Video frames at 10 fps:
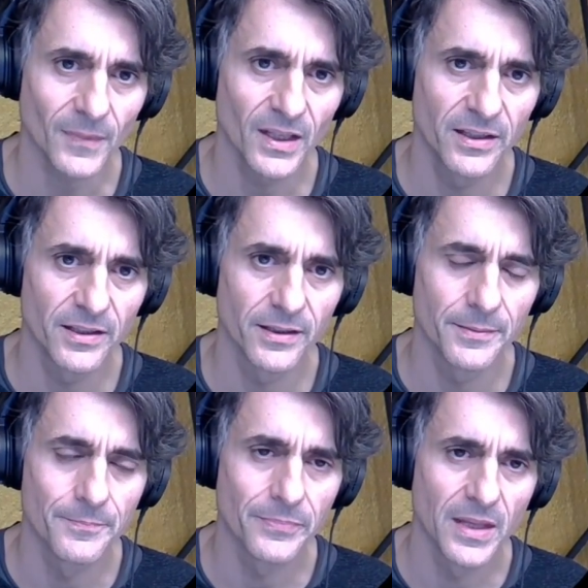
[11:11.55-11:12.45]
here,
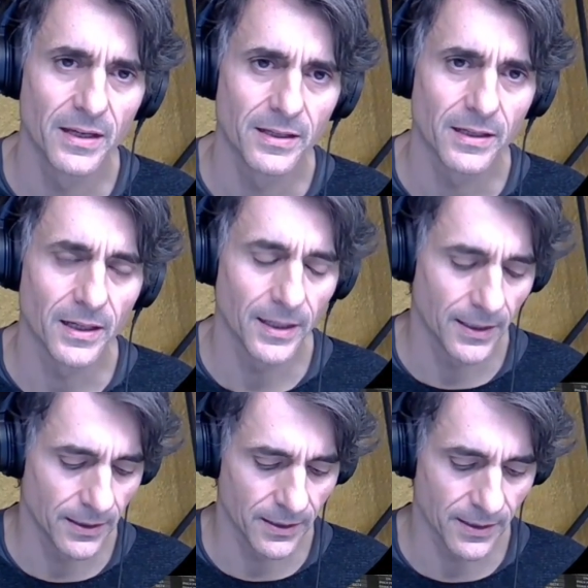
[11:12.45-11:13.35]
the
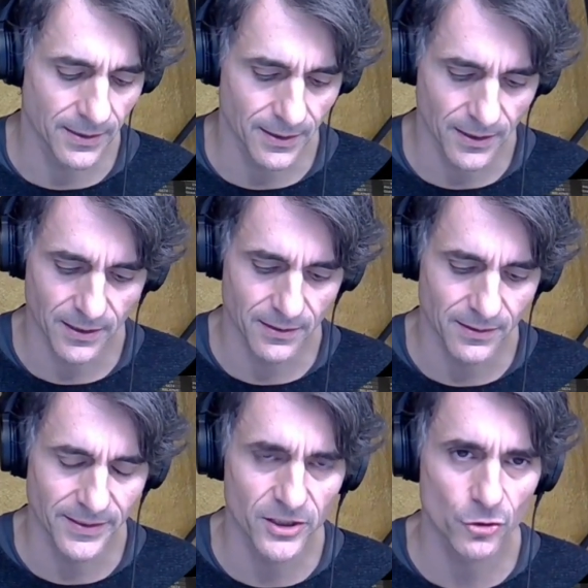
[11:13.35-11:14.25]

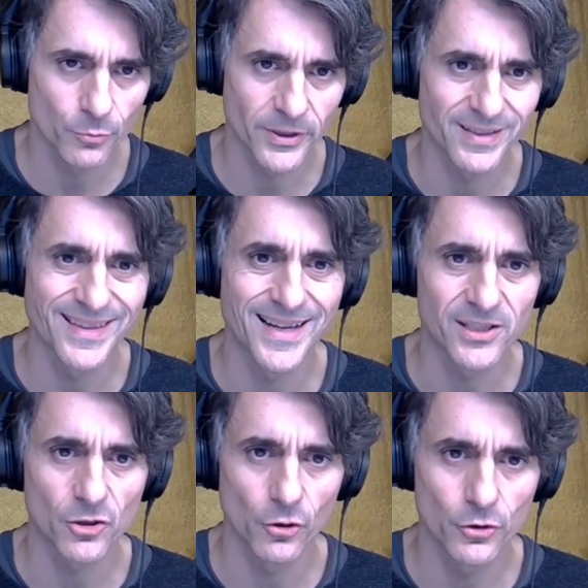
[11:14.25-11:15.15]
Linnstrument lights
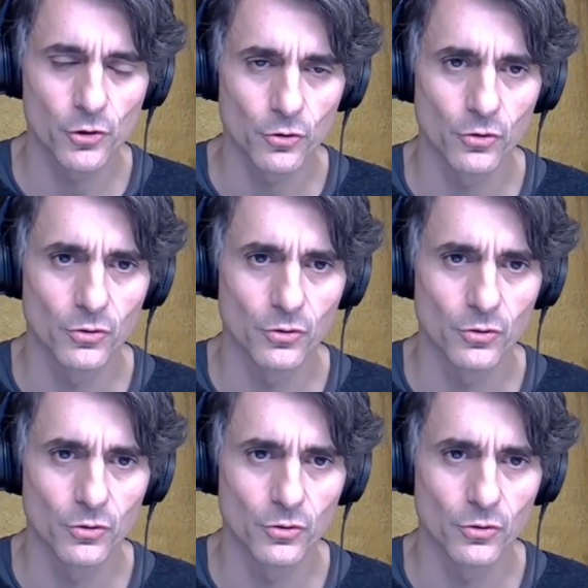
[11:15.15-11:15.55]
also